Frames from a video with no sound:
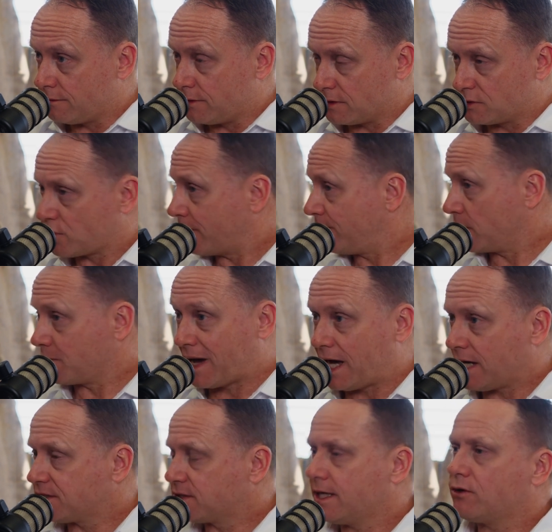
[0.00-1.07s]
the traffic
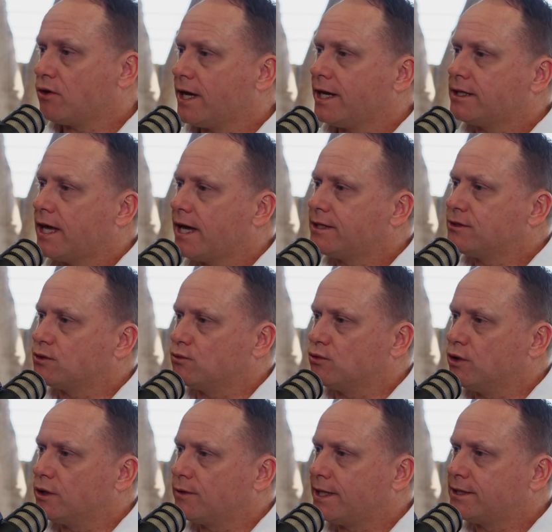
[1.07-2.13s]
past that, or how does it work?